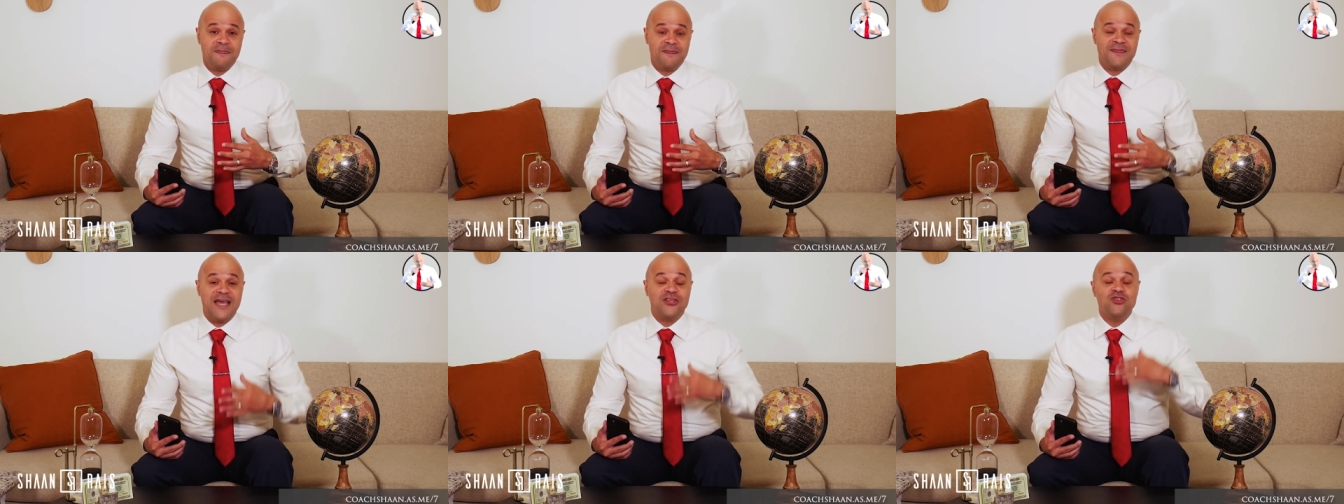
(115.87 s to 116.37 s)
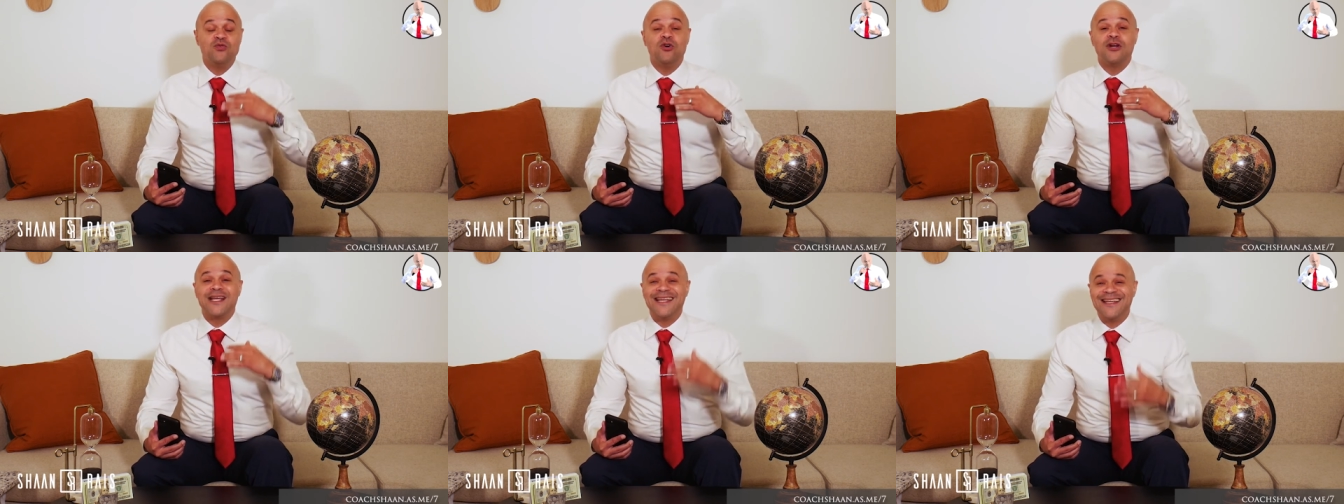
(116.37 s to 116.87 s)
that you
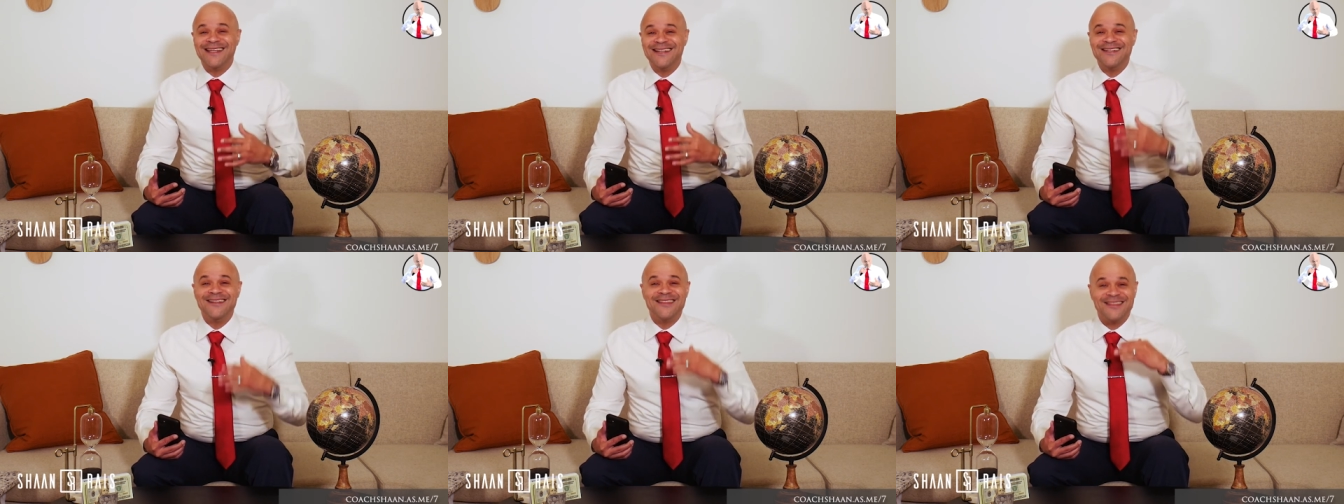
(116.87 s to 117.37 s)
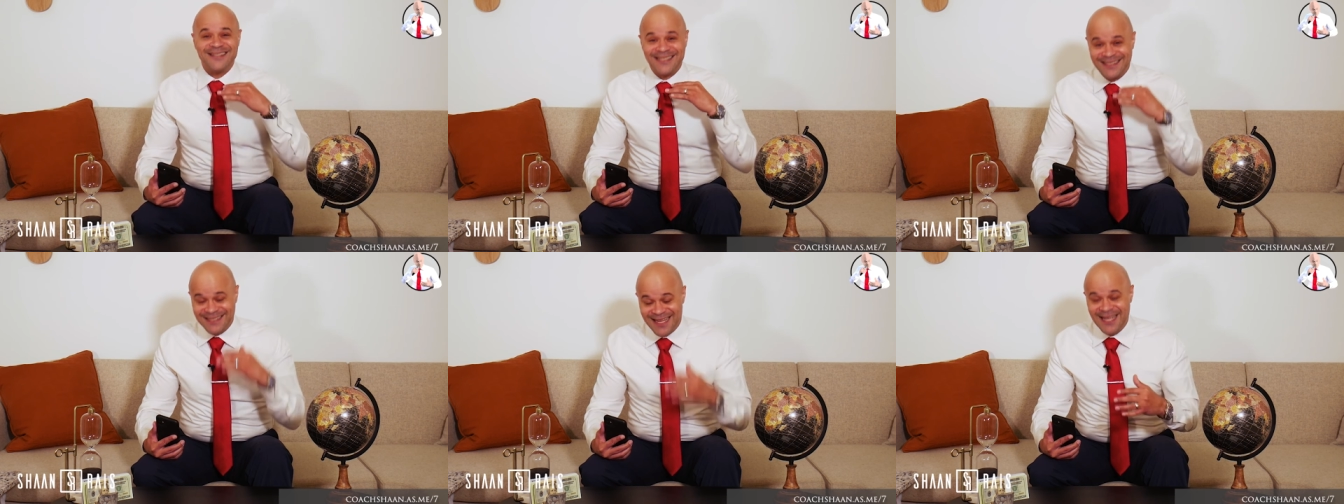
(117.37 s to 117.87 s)
are in the
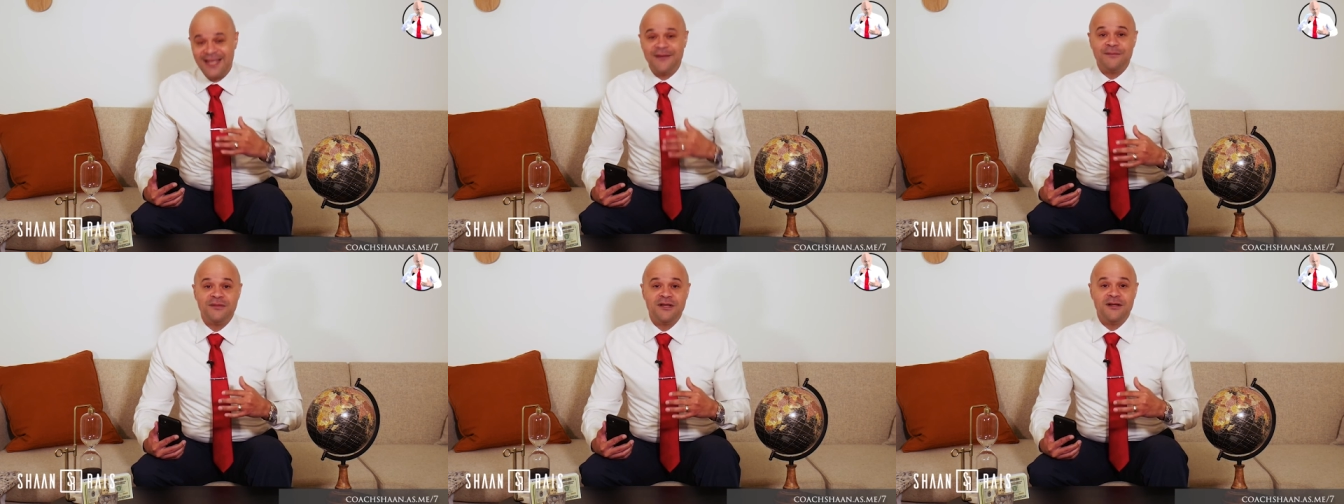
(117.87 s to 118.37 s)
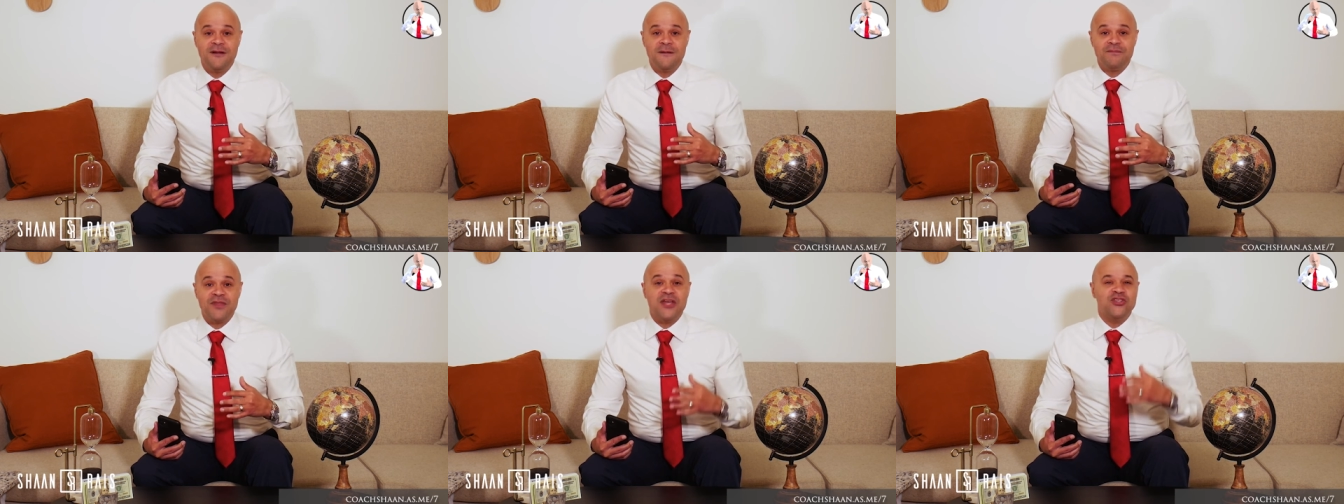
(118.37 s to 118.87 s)
game
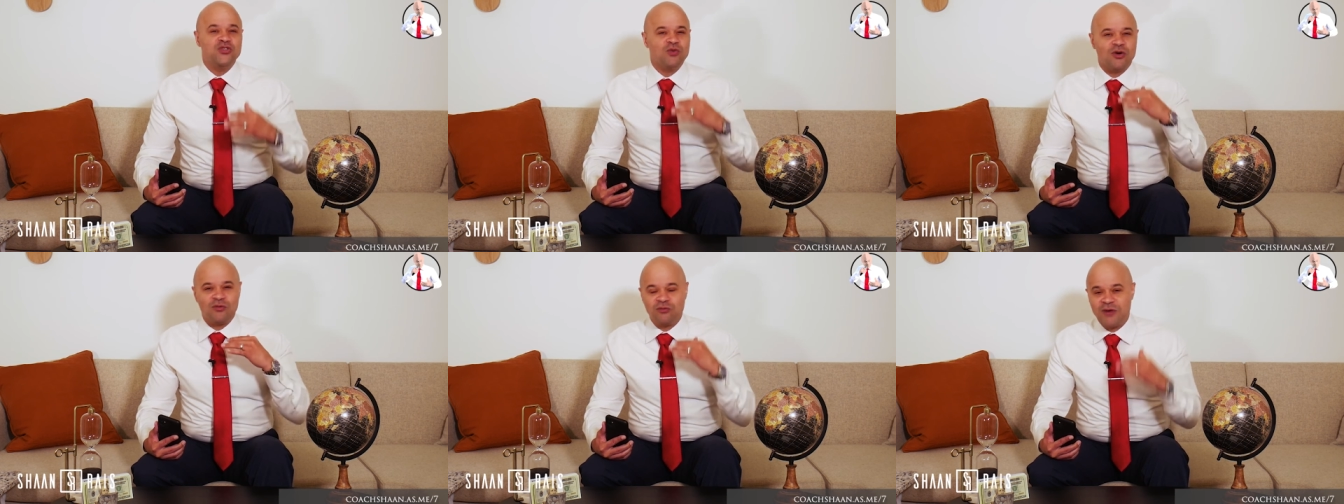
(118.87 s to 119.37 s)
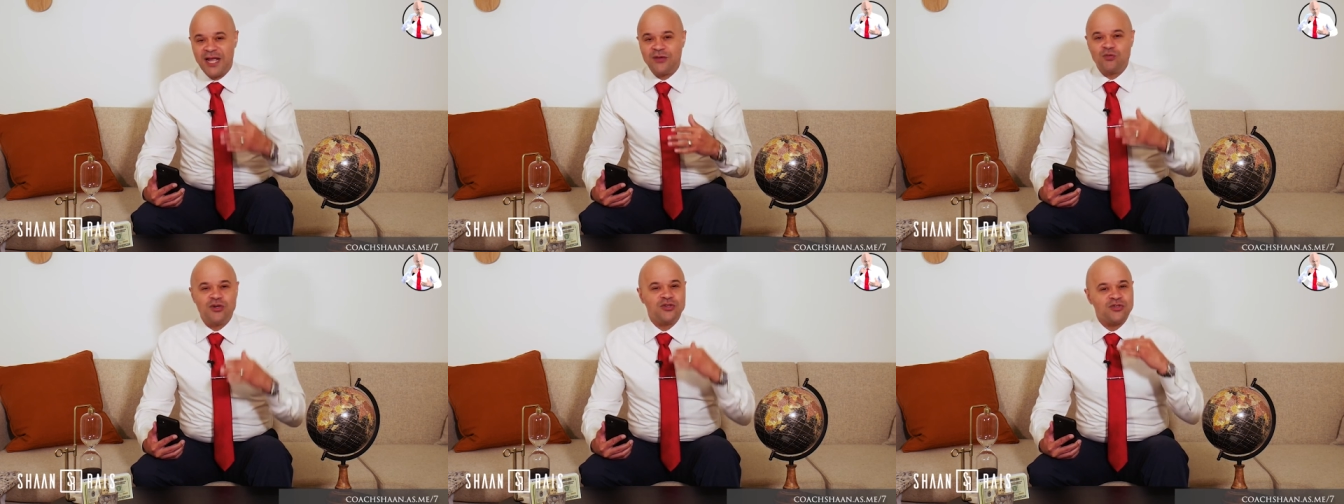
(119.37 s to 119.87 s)
and you are right
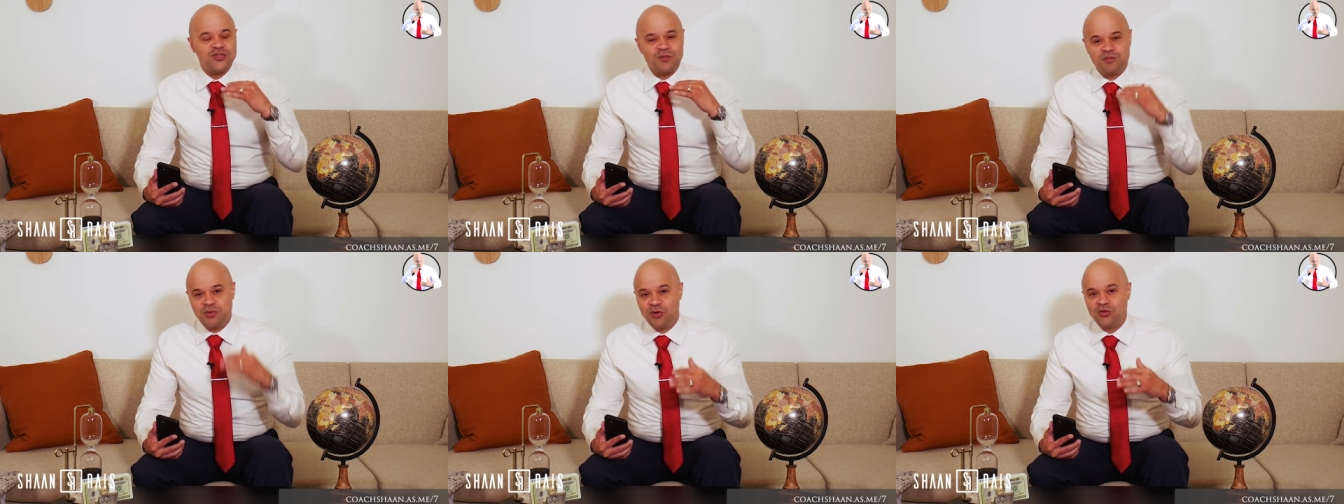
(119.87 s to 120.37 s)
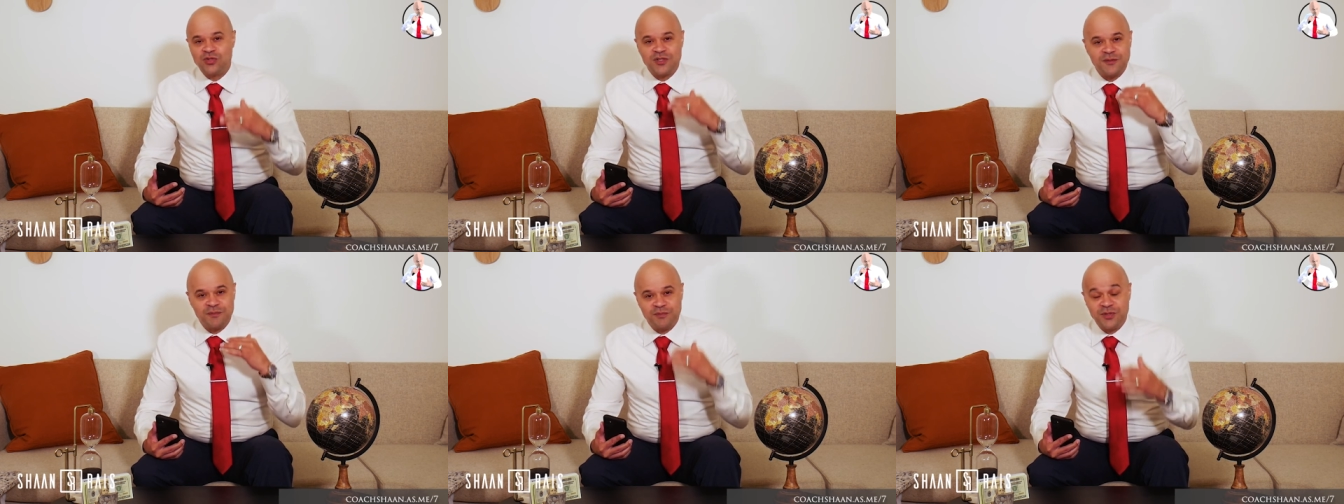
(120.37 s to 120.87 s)
where you're supposed
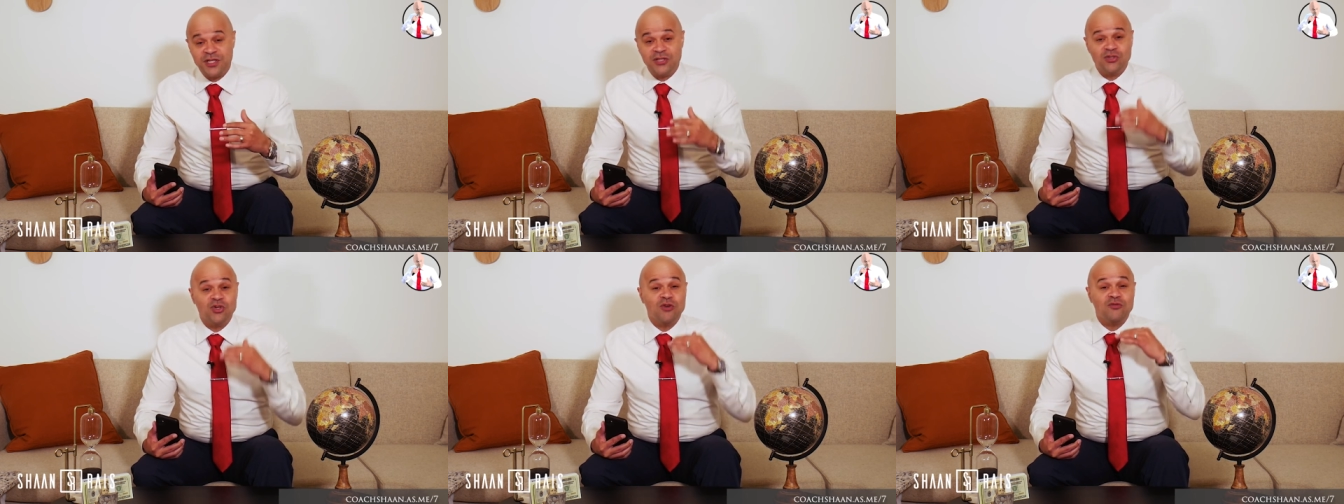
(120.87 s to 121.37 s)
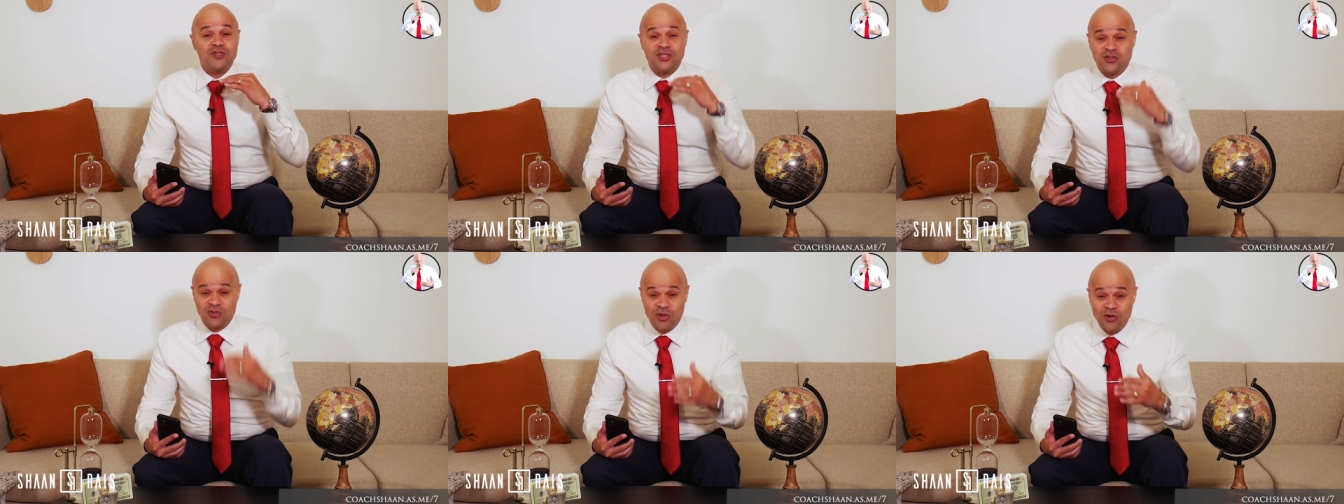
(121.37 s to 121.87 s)
to be. Your
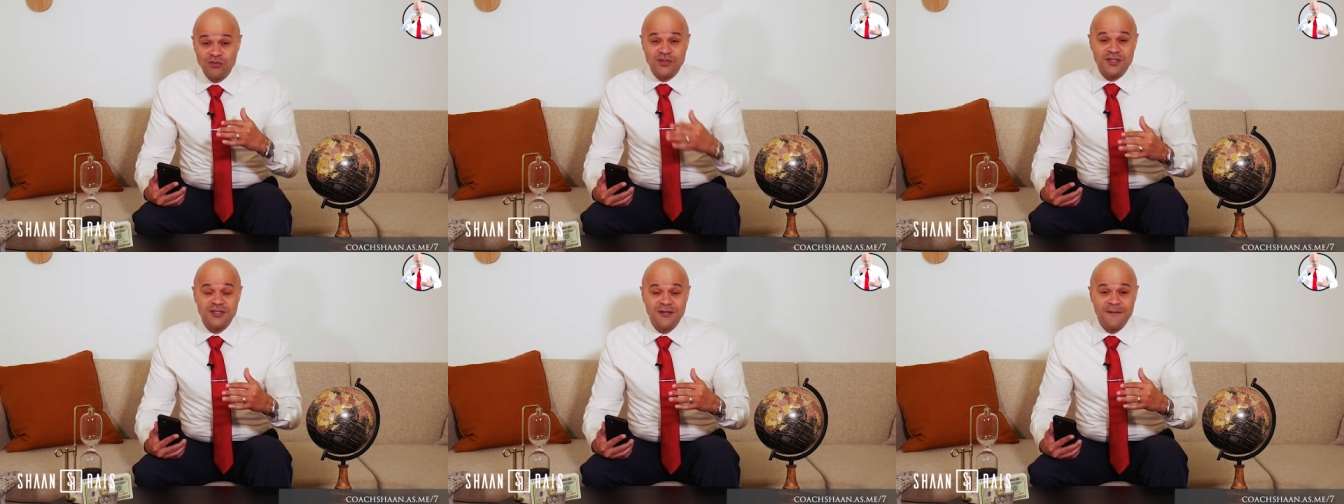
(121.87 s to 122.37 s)
results